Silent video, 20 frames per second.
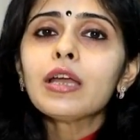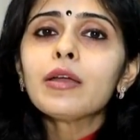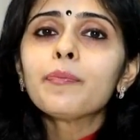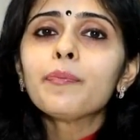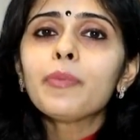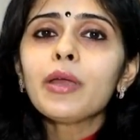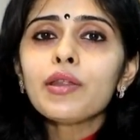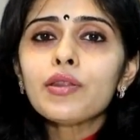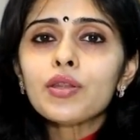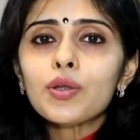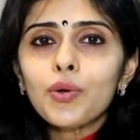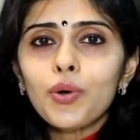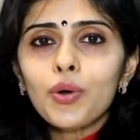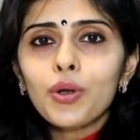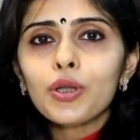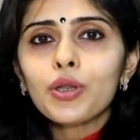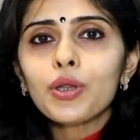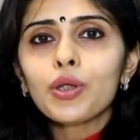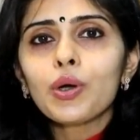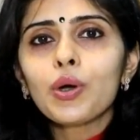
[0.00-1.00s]
Based
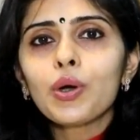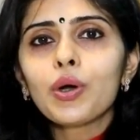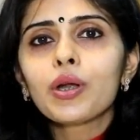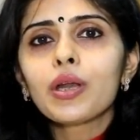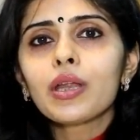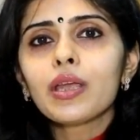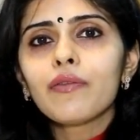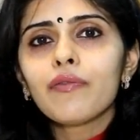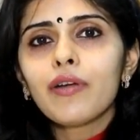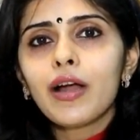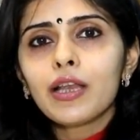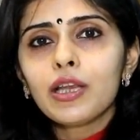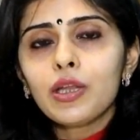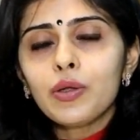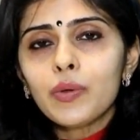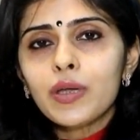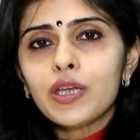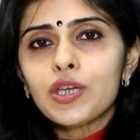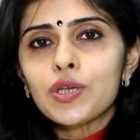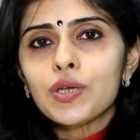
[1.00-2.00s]
on your
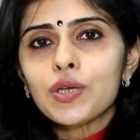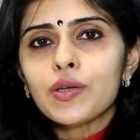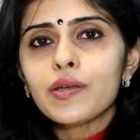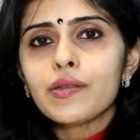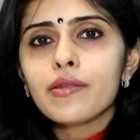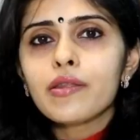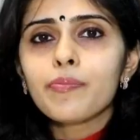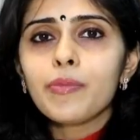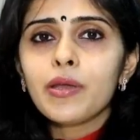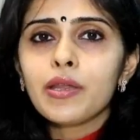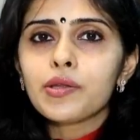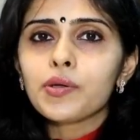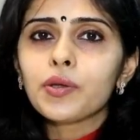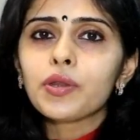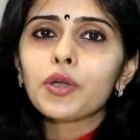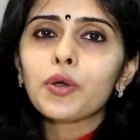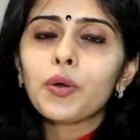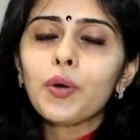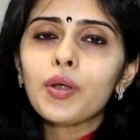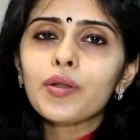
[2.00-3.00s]
evaluations, based on
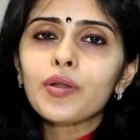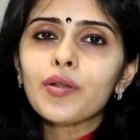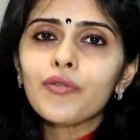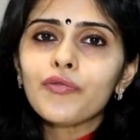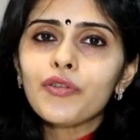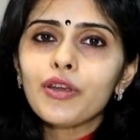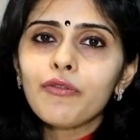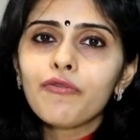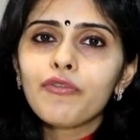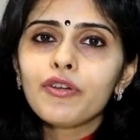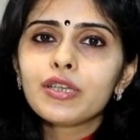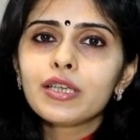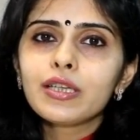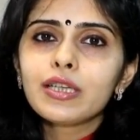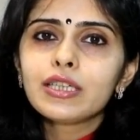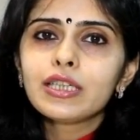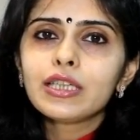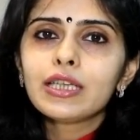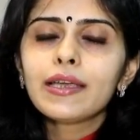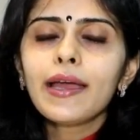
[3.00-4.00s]
the cause of
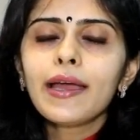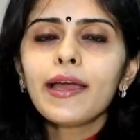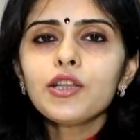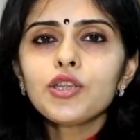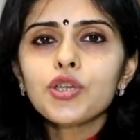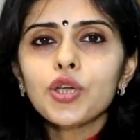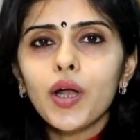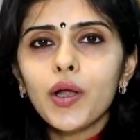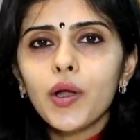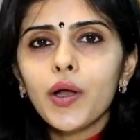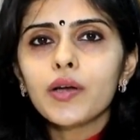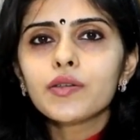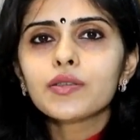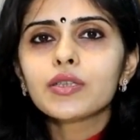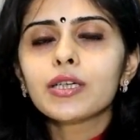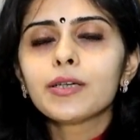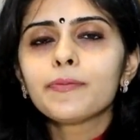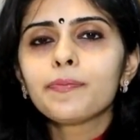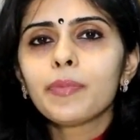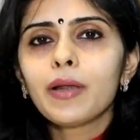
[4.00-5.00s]
infertility, can chalk out
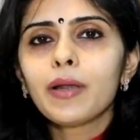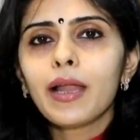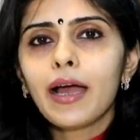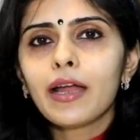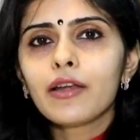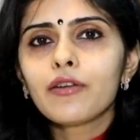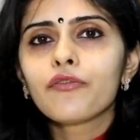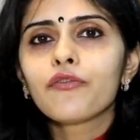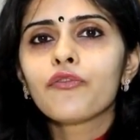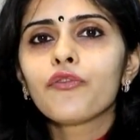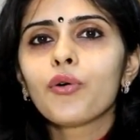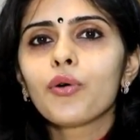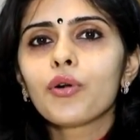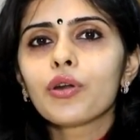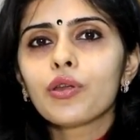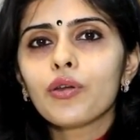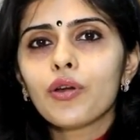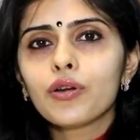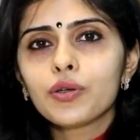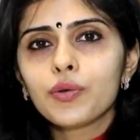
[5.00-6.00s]
a plan for
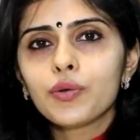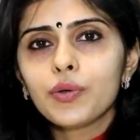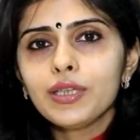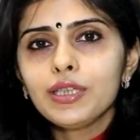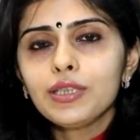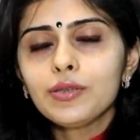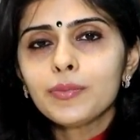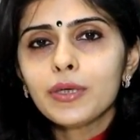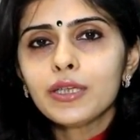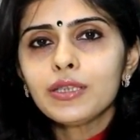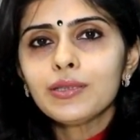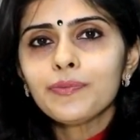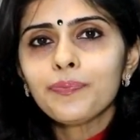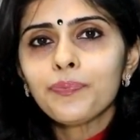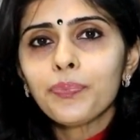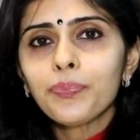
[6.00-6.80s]
your treatment.